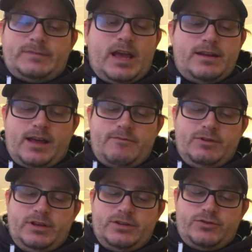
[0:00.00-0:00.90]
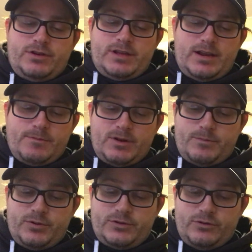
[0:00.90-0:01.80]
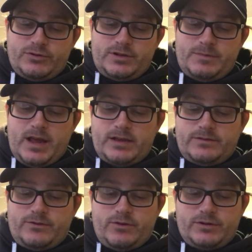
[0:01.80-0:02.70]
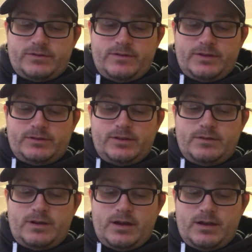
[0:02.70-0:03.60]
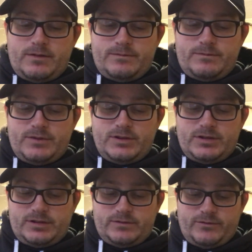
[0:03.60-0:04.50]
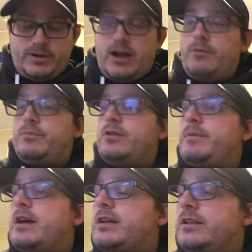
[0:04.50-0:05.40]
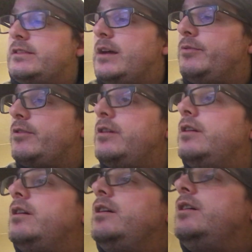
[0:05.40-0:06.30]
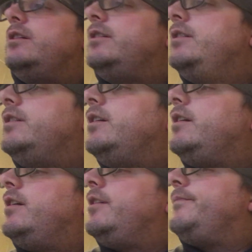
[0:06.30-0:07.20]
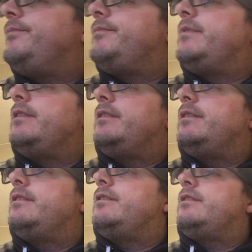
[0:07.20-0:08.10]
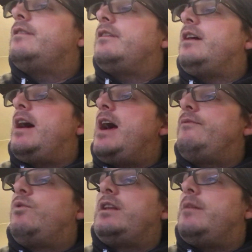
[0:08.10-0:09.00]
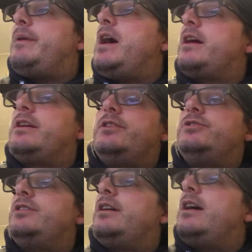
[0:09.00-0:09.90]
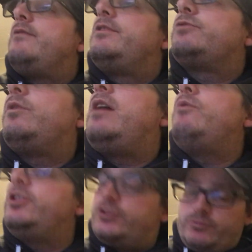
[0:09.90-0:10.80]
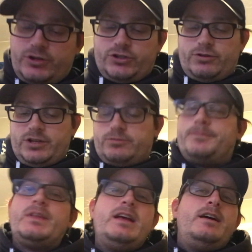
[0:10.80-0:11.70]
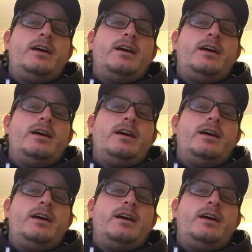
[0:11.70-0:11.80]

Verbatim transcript: I, I really enjoy that. I'm going to put those in the mags, of course, eventually, uh, just for now. Put it back in its top loader. Uh, I have one in a package, and I have this. Well, I just want to show this one.